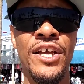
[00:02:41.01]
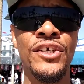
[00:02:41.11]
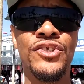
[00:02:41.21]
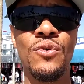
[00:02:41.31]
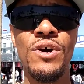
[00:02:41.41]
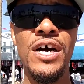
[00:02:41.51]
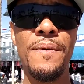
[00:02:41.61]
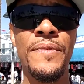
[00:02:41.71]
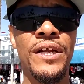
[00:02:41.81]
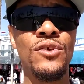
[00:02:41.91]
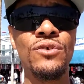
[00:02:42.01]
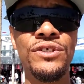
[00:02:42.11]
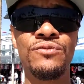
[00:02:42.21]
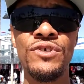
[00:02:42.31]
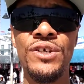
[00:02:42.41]
So Lewis
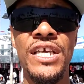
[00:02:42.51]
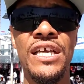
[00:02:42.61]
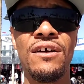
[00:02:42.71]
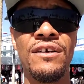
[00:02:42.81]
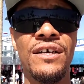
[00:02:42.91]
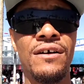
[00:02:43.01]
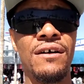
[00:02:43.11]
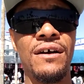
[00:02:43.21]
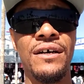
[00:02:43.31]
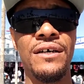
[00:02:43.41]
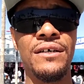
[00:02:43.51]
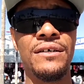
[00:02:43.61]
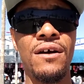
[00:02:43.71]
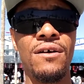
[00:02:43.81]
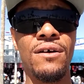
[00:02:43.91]
the Real King
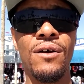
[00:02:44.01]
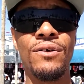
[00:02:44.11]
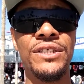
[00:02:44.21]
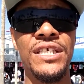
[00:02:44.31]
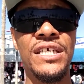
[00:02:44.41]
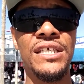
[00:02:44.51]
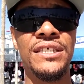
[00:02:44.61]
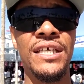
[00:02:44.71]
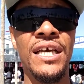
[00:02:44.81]
Kong Ortiz,